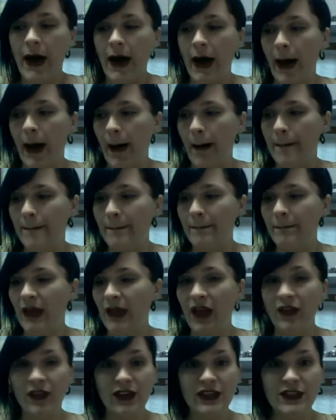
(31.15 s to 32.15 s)

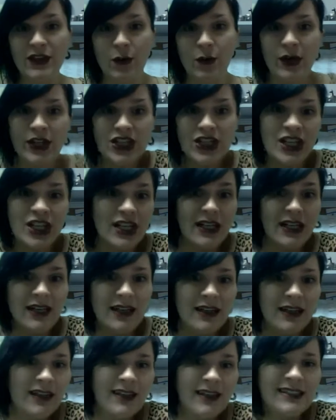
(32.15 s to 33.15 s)
And these are
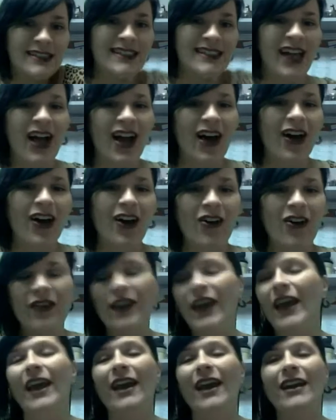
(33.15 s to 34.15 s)
witchy, so
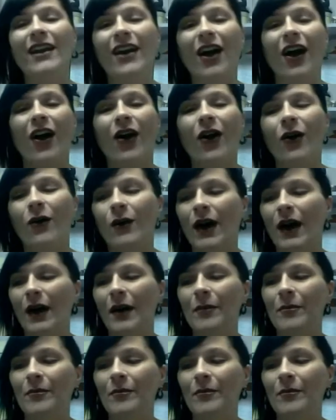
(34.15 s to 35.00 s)
they go